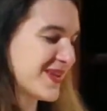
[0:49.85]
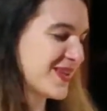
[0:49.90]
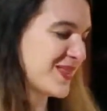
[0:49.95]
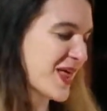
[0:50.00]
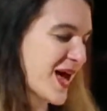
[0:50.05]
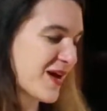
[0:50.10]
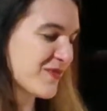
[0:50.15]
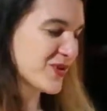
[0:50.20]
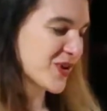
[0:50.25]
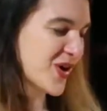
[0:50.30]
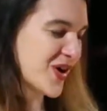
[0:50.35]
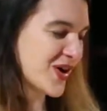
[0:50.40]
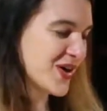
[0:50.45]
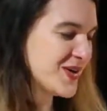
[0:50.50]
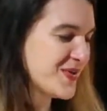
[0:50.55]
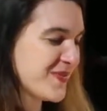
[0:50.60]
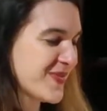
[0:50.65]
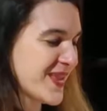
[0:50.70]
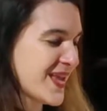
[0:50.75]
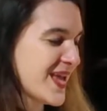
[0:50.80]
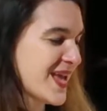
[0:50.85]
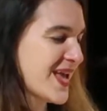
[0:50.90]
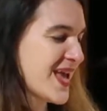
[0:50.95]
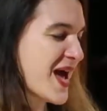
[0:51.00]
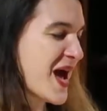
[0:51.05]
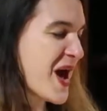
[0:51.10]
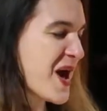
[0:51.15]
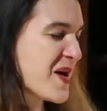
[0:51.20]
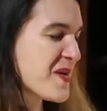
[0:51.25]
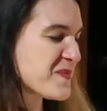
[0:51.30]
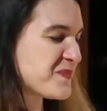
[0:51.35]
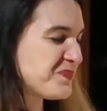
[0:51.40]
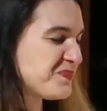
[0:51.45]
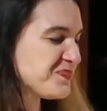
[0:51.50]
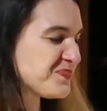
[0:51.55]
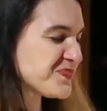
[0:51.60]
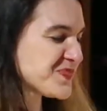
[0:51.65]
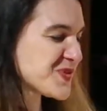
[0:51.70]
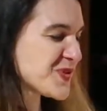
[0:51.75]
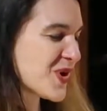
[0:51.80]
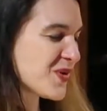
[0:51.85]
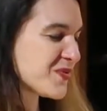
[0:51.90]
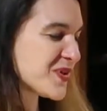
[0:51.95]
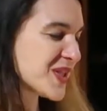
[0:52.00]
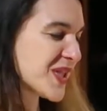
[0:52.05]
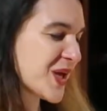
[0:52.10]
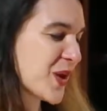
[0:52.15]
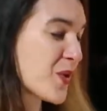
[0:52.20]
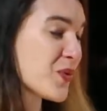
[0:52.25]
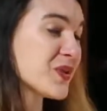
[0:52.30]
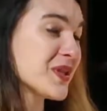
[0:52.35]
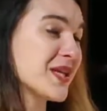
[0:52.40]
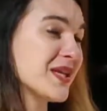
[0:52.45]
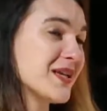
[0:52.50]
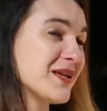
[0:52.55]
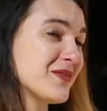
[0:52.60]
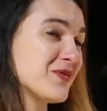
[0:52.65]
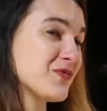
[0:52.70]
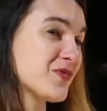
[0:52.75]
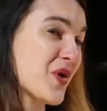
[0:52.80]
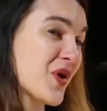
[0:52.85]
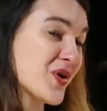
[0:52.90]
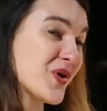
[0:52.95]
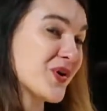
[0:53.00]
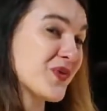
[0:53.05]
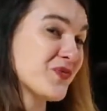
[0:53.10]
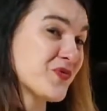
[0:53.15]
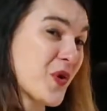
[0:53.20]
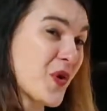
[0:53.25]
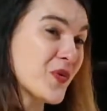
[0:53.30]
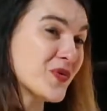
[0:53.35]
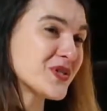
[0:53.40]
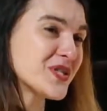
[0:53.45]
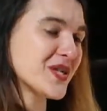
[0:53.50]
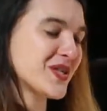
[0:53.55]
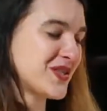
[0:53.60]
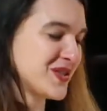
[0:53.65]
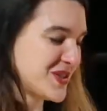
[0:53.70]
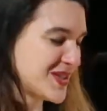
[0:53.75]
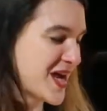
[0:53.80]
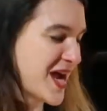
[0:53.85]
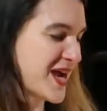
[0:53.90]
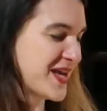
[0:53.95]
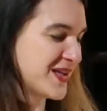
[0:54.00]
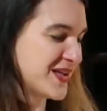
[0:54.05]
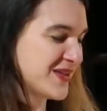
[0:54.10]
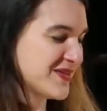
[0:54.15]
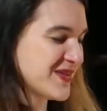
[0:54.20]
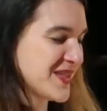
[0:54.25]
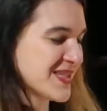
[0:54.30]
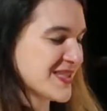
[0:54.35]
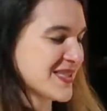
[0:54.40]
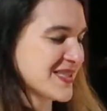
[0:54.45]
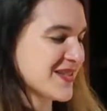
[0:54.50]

in that regard. So I really only wrote the title of this.